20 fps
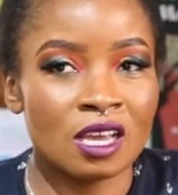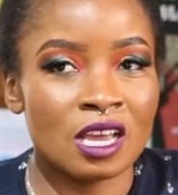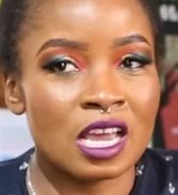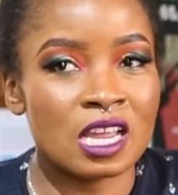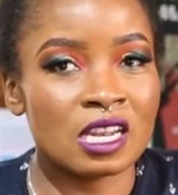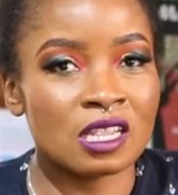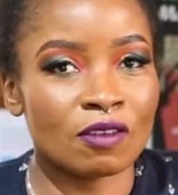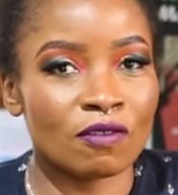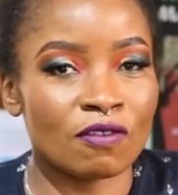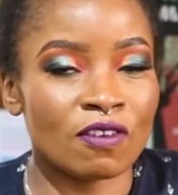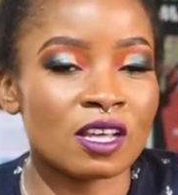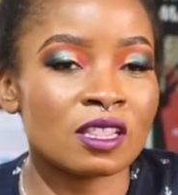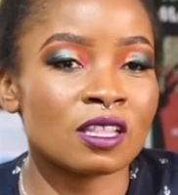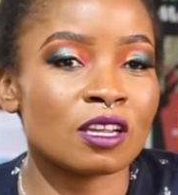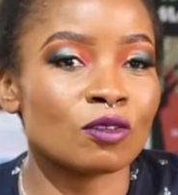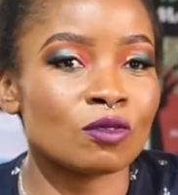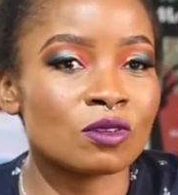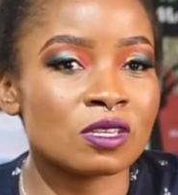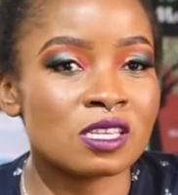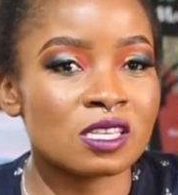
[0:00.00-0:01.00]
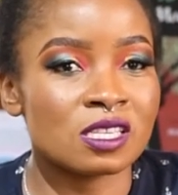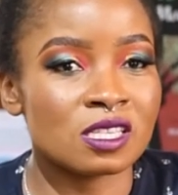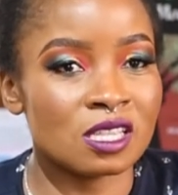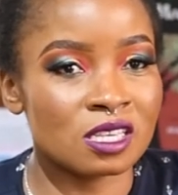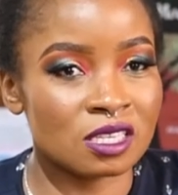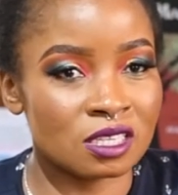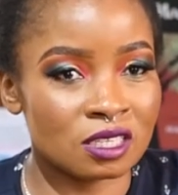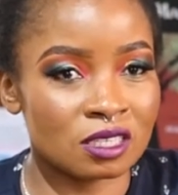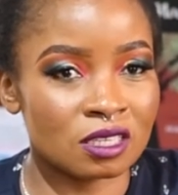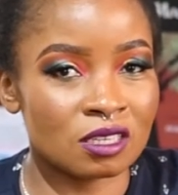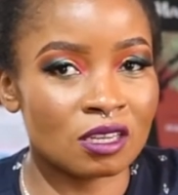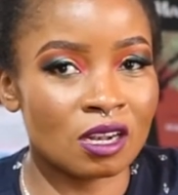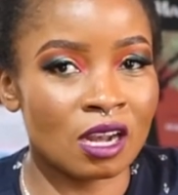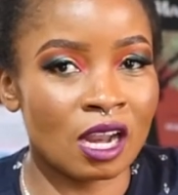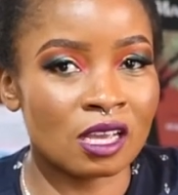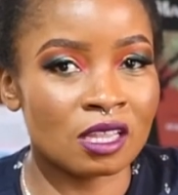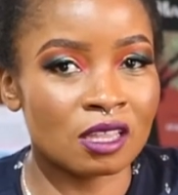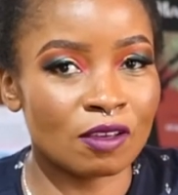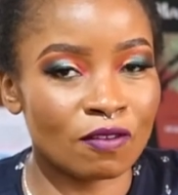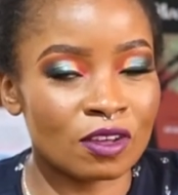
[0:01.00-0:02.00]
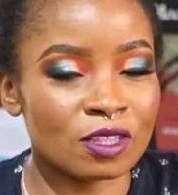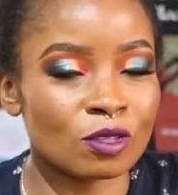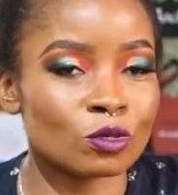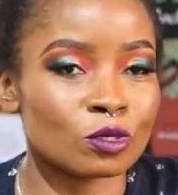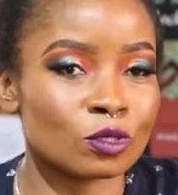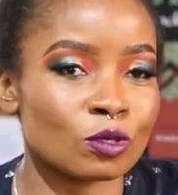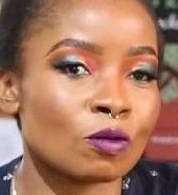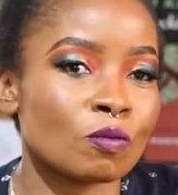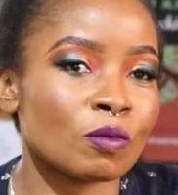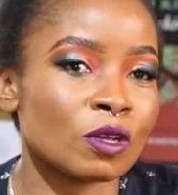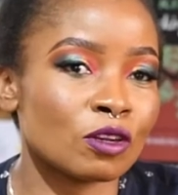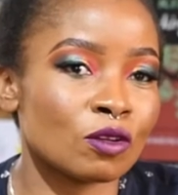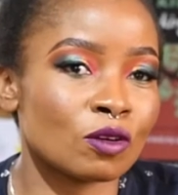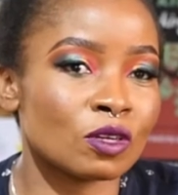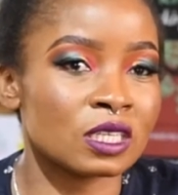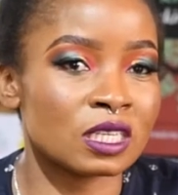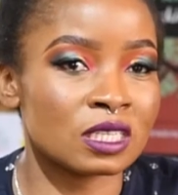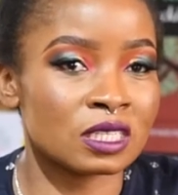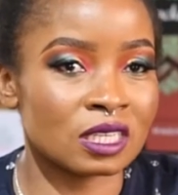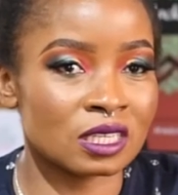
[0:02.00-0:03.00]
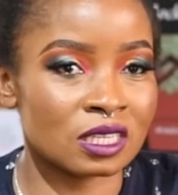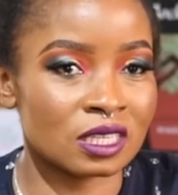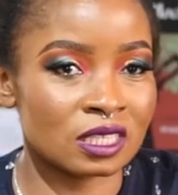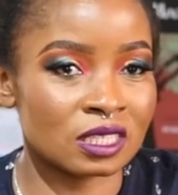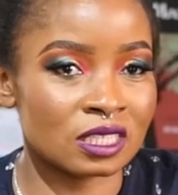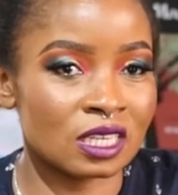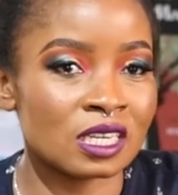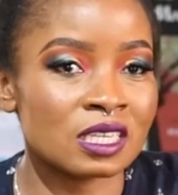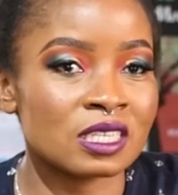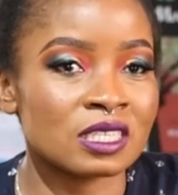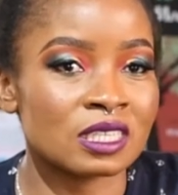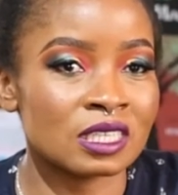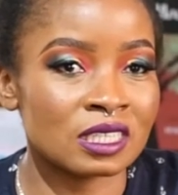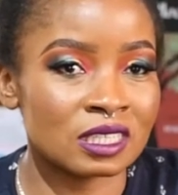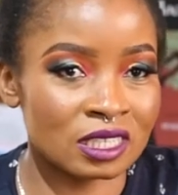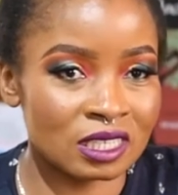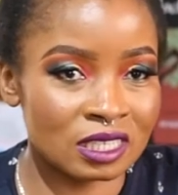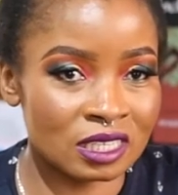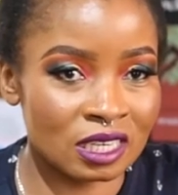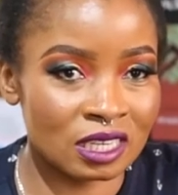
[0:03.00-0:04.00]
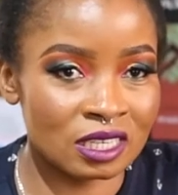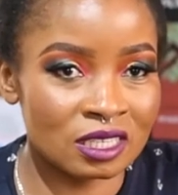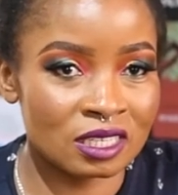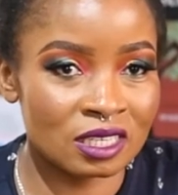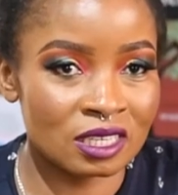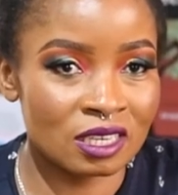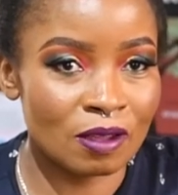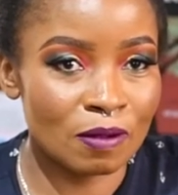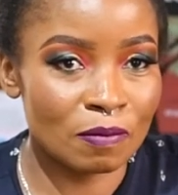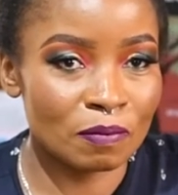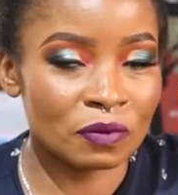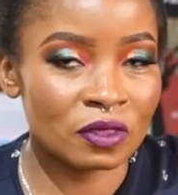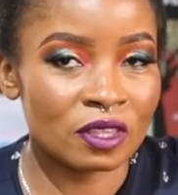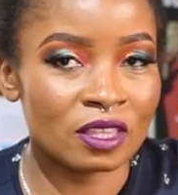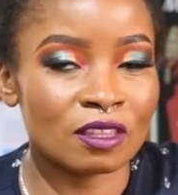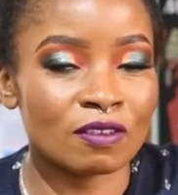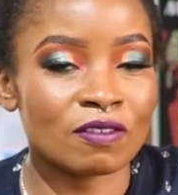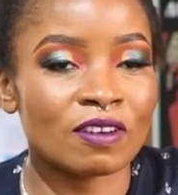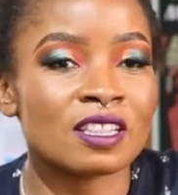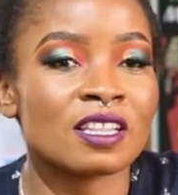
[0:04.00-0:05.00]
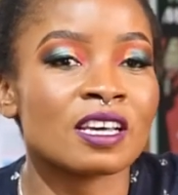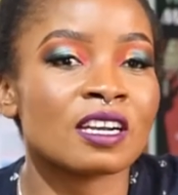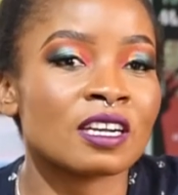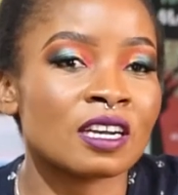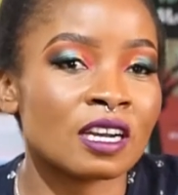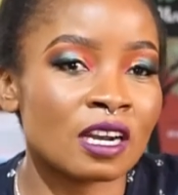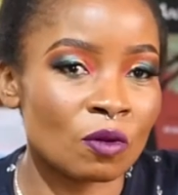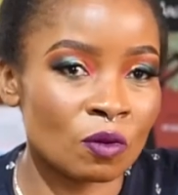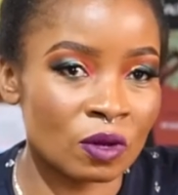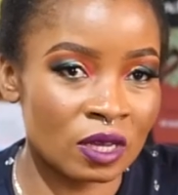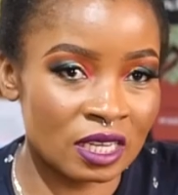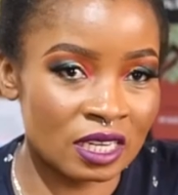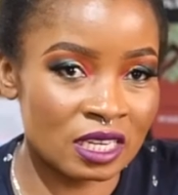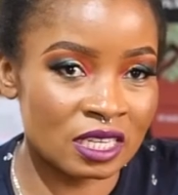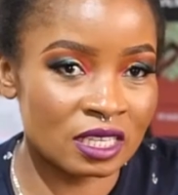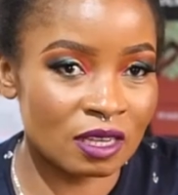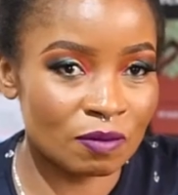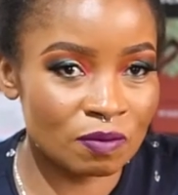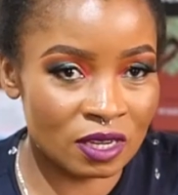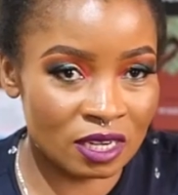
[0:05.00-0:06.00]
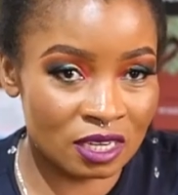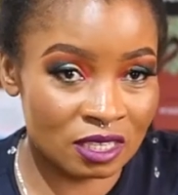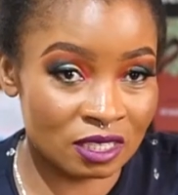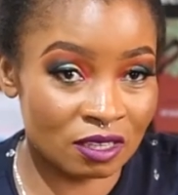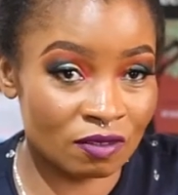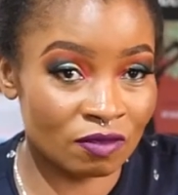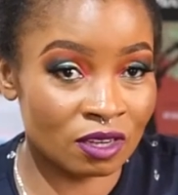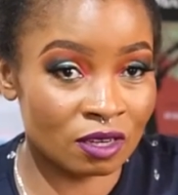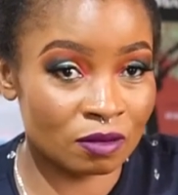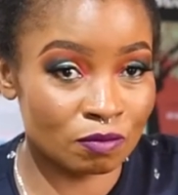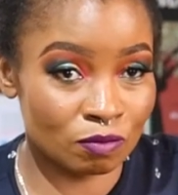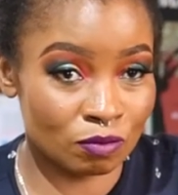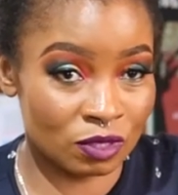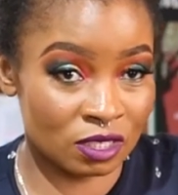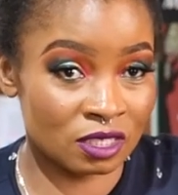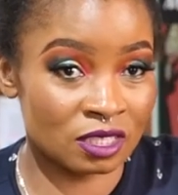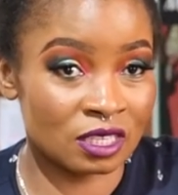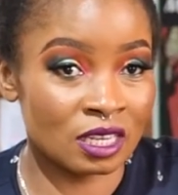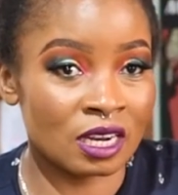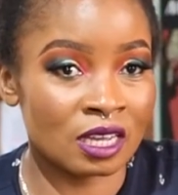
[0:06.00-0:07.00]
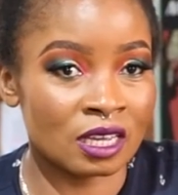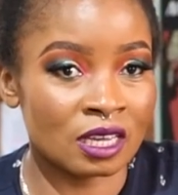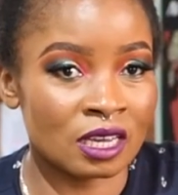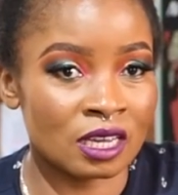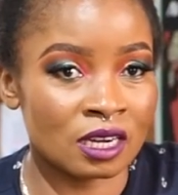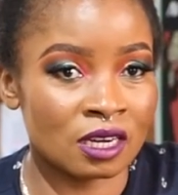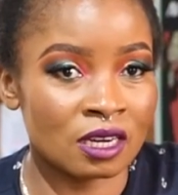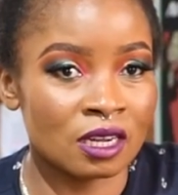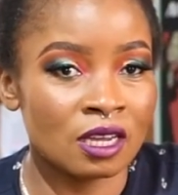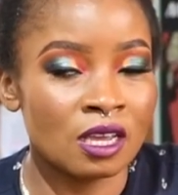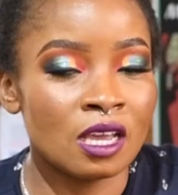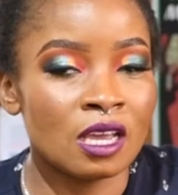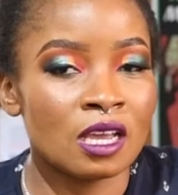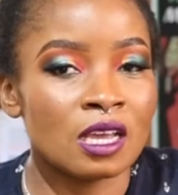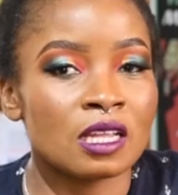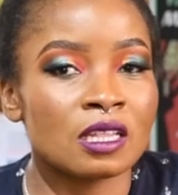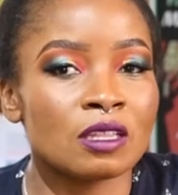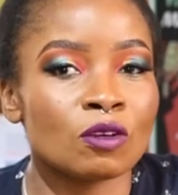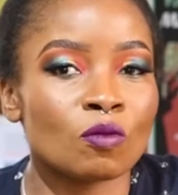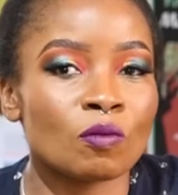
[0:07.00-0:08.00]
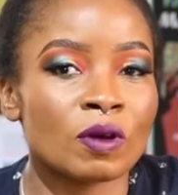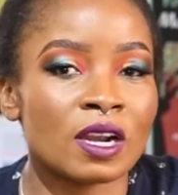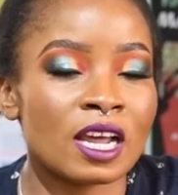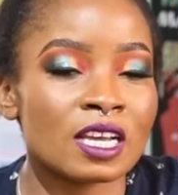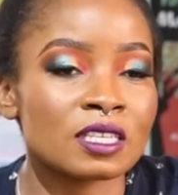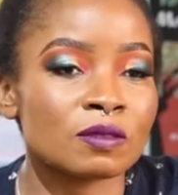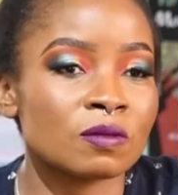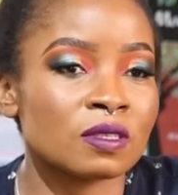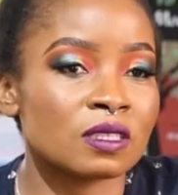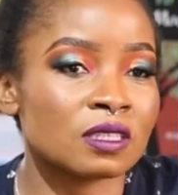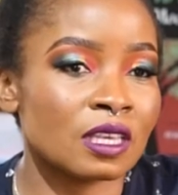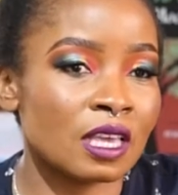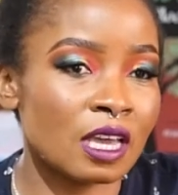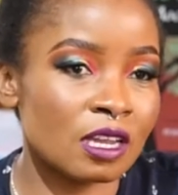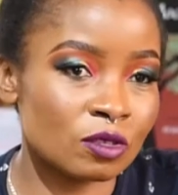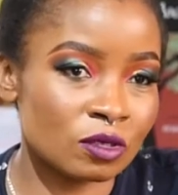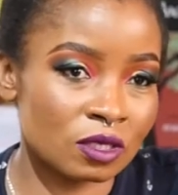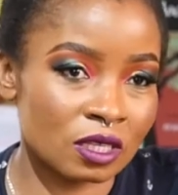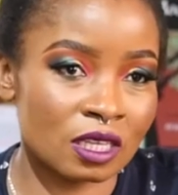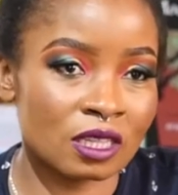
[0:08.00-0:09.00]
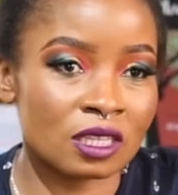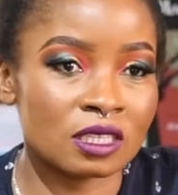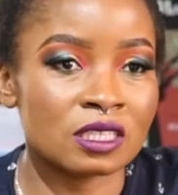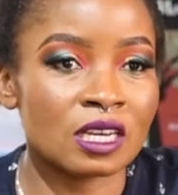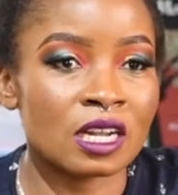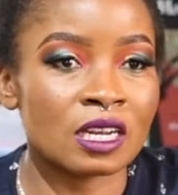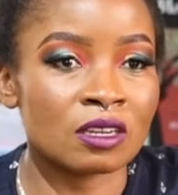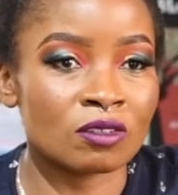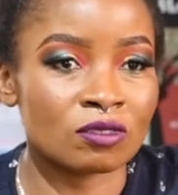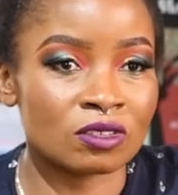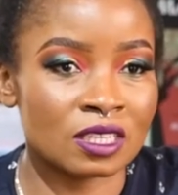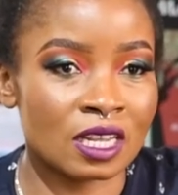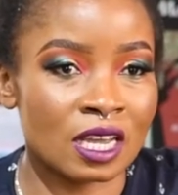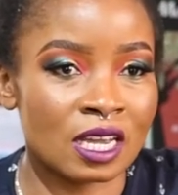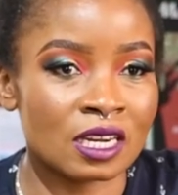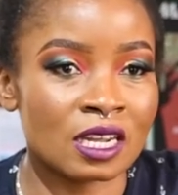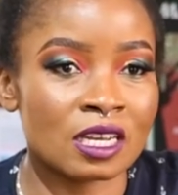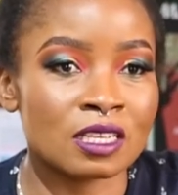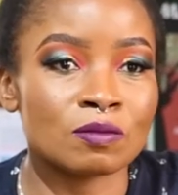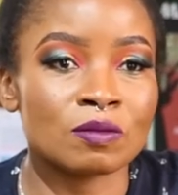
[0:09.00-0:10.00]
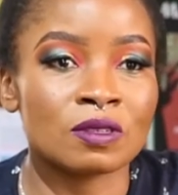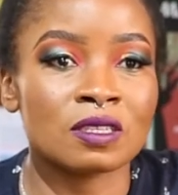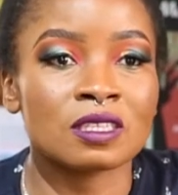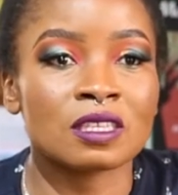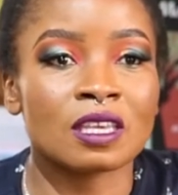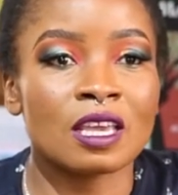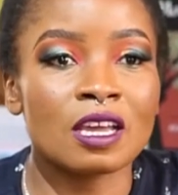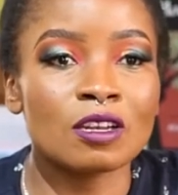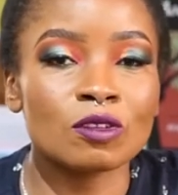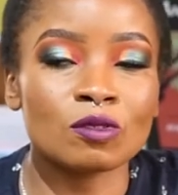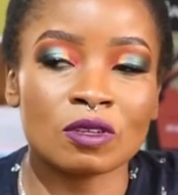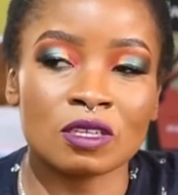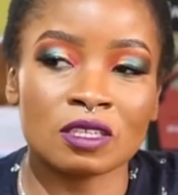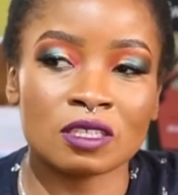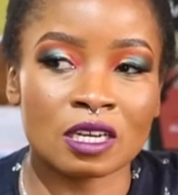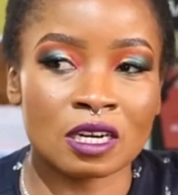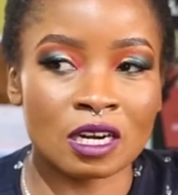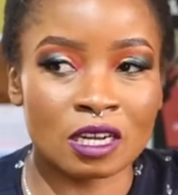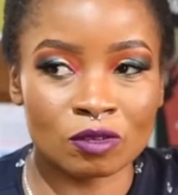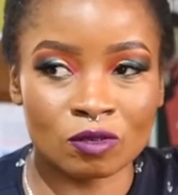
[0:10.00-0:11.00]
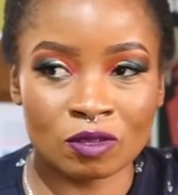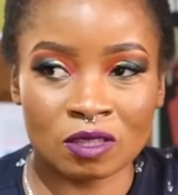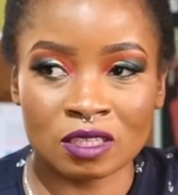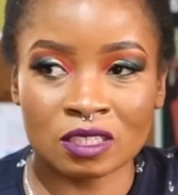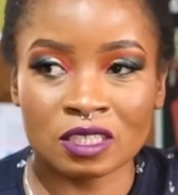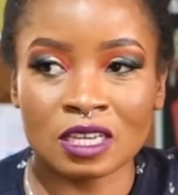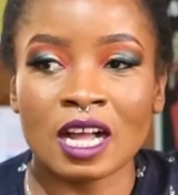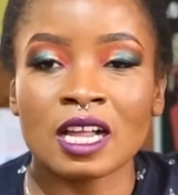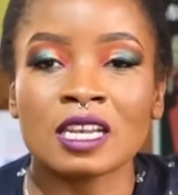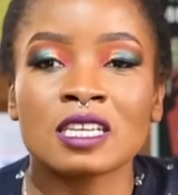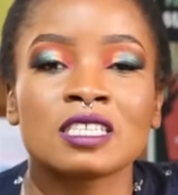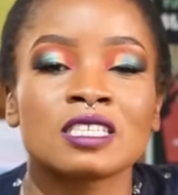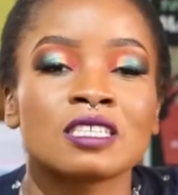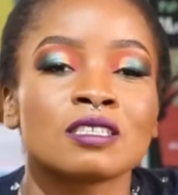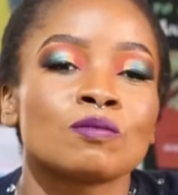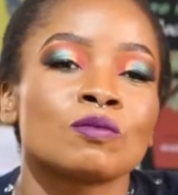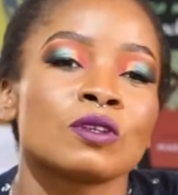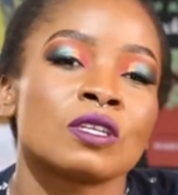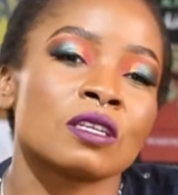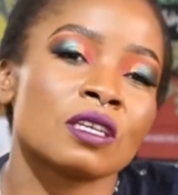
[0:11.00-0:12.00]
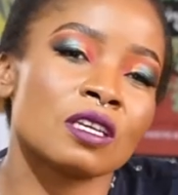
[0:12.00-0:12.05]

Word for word: and the father noticed, the father was told by doctors that the child is intersex, the father ran away, he disappeared, he's never been seen again. The woman has been scared to take the child outside, has been scared to interact with the child. She's been